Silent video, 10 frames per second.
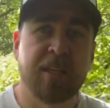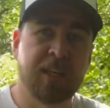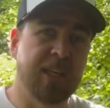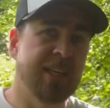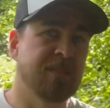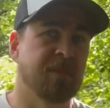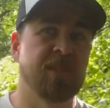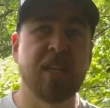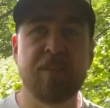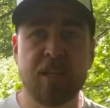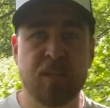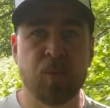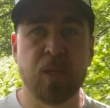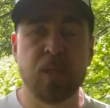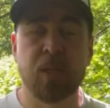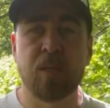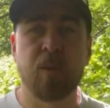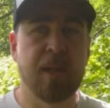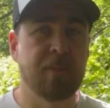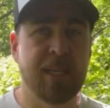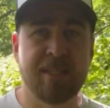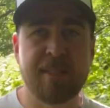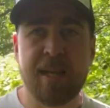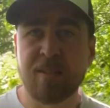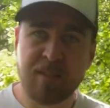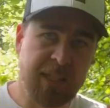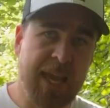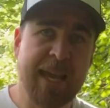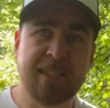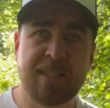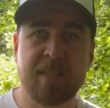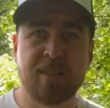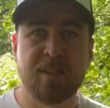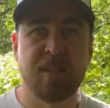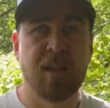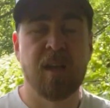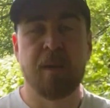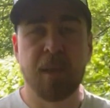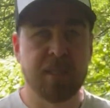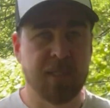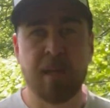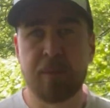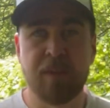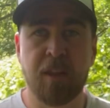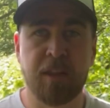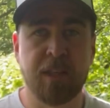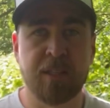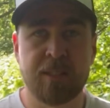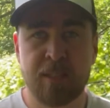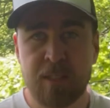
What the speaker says: you need some serious work, whether it be your stance, your head tilt, amongst a couple of other things.